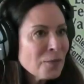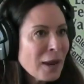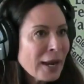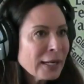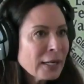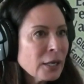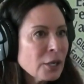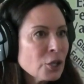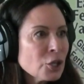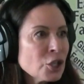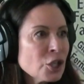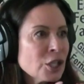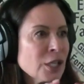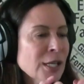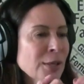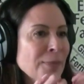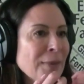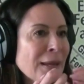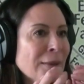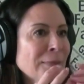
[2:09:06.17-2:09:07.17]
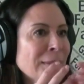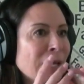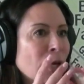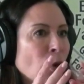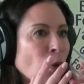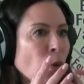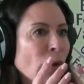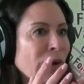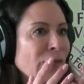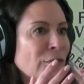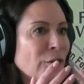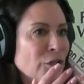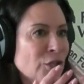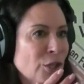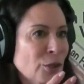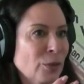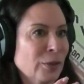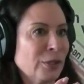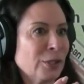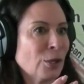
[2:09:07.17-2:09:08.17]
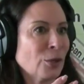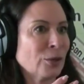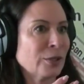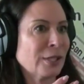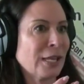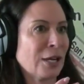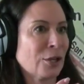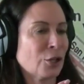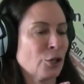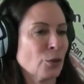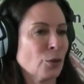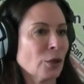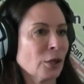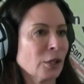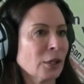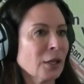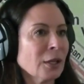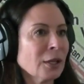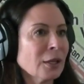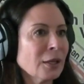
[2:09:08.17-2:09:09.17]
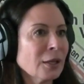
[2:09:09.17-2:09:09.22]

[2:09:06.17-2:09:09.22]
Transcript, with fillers: of mine. She made me quiver. She was so sexual.